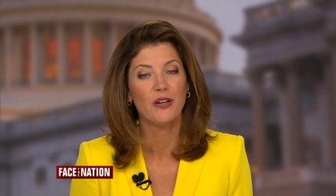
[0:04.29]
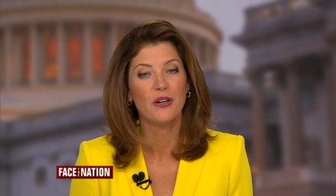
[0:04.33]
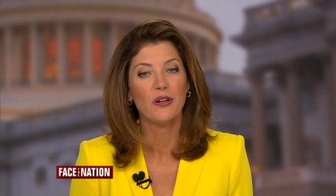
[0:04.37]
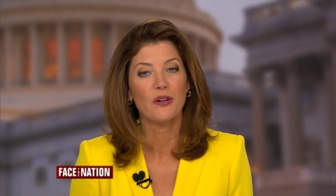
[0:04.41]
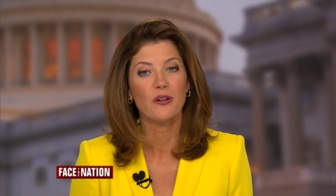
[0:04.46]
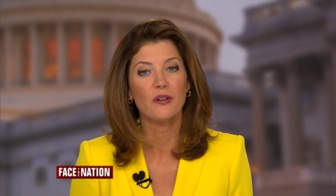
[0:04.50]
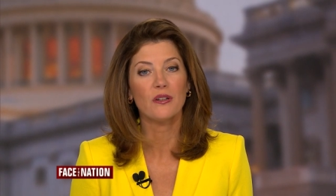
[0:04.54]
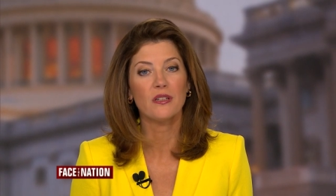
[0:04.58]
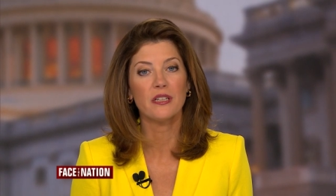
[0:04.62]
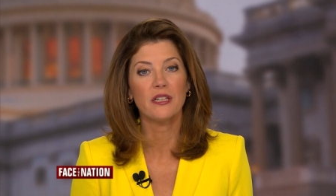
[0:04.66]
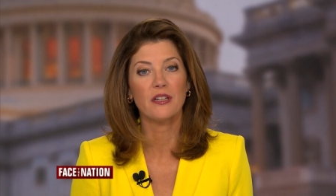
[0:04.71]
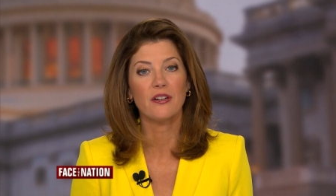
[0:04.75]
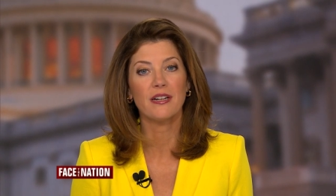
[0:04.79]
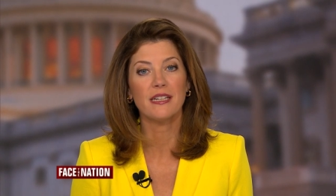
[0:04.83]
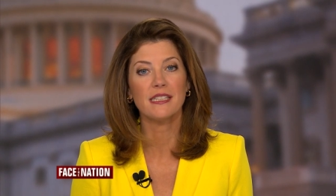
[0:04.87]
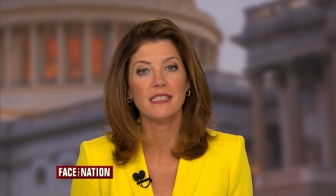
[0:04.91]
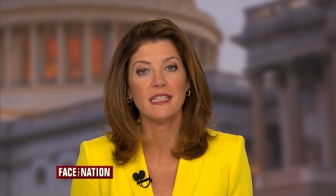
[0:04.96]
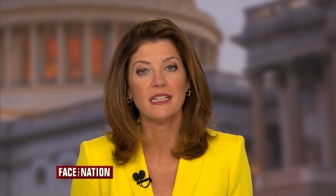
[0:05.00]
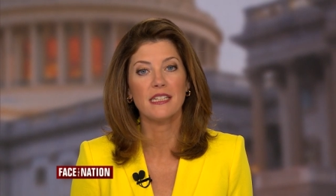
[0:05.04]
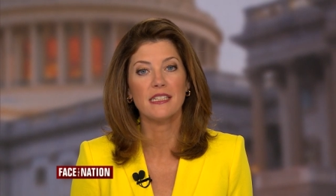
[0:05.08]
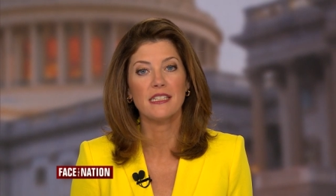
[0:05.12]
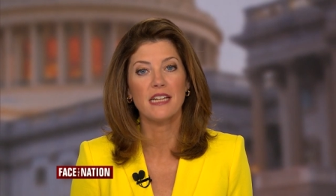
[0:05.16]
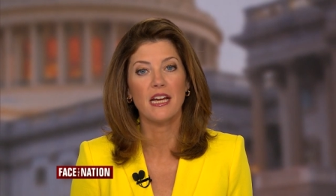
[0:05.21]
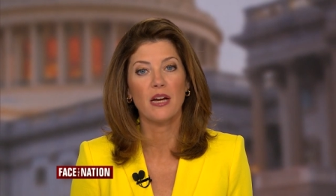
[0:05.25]
Earlier, I
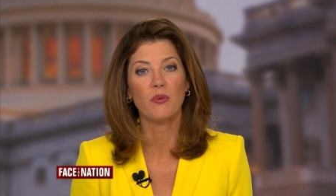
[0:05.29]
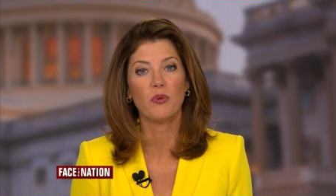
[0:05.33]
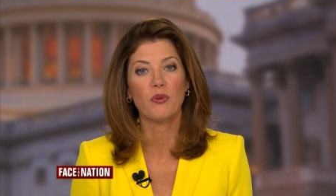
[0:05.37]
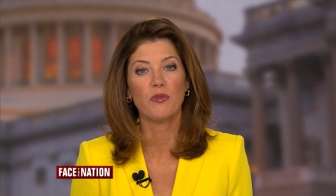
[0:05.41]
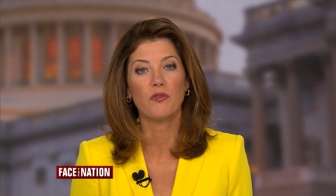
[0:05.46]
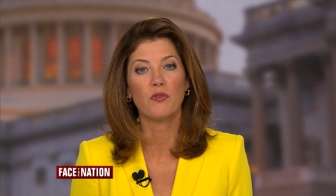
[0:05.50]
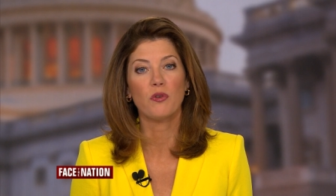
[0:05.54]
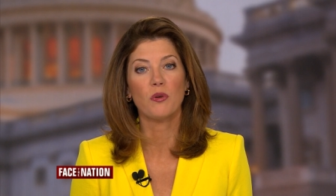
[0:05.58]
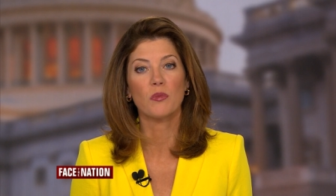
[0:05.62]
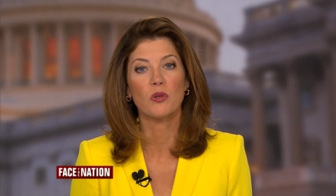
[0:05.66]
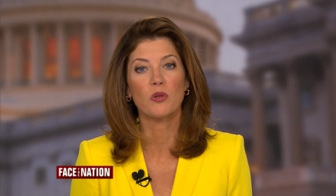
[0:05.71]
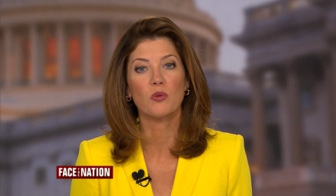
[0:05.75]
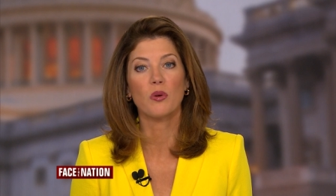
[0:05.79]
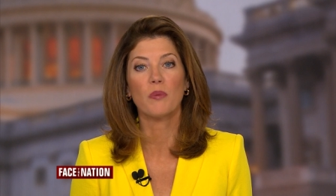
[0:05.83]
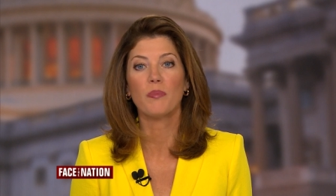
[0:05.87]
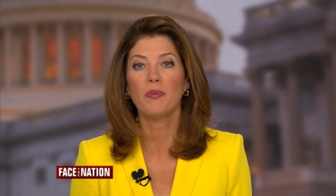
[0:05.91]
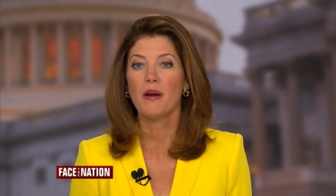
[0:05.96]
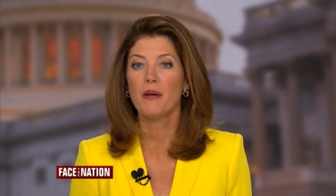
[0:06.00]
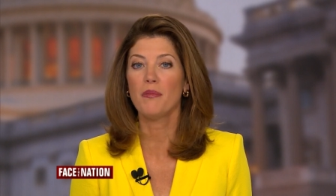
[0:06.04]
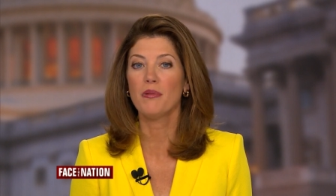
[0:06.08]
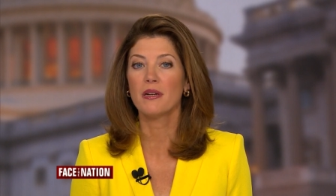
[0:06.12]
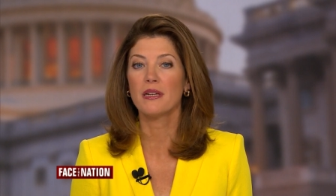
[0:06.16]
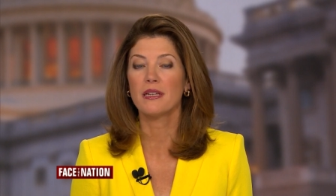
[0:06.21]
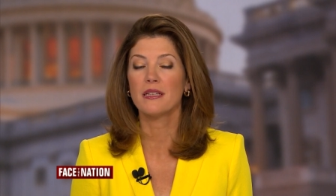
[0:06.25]
sat down with former
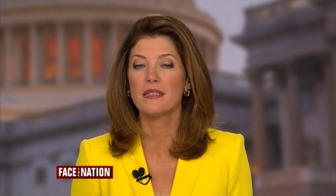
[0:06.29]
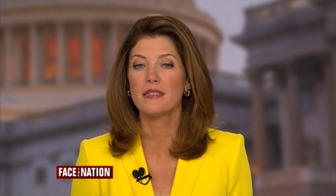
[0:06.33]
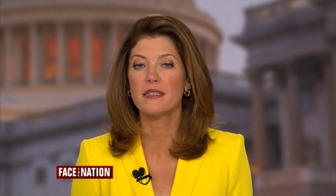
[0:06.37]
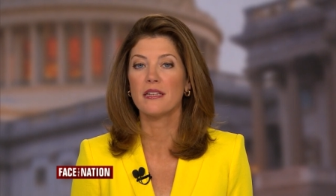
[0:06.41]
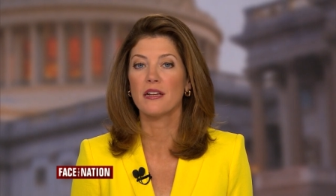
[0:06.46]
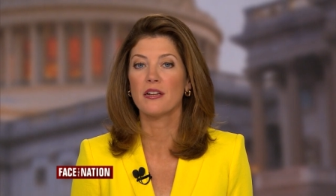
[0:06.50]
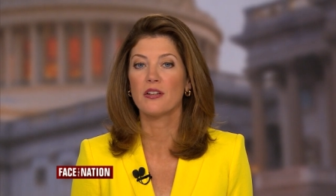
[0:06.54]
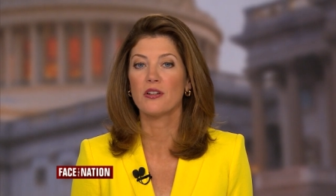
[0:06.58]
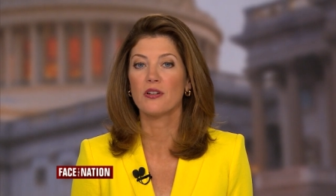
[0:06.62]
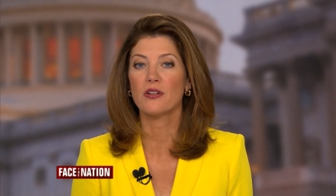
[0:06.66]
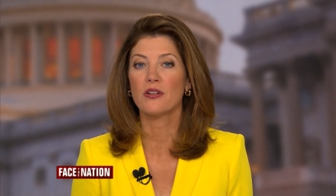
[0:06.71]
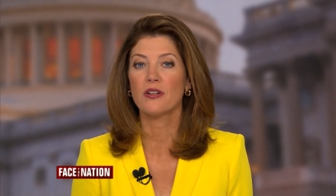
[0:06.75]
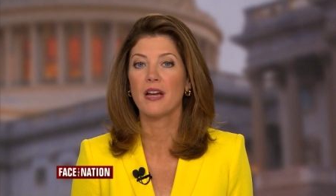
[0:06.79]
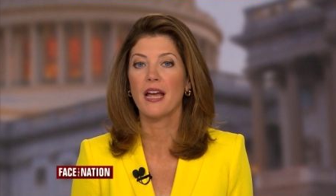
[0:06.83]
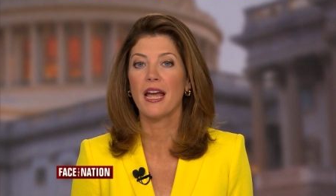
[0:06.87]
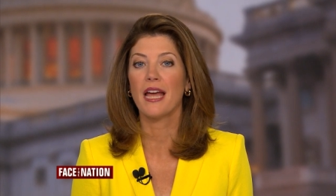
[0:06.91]
Republican Senator